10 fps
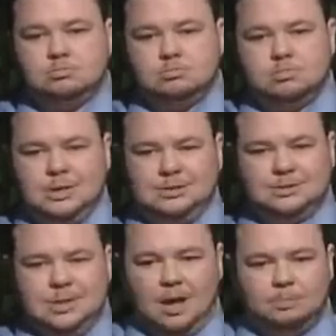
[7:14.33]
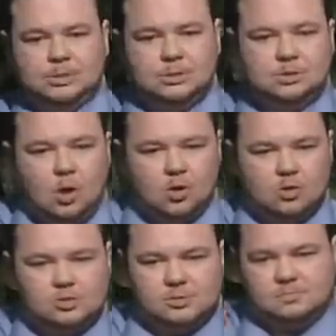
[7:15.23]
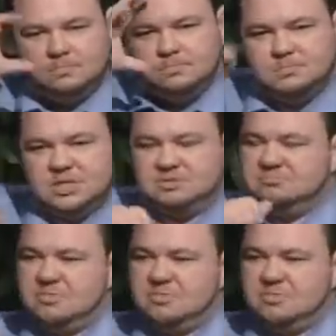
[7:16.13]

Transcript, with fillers: Now, they did have coursework that had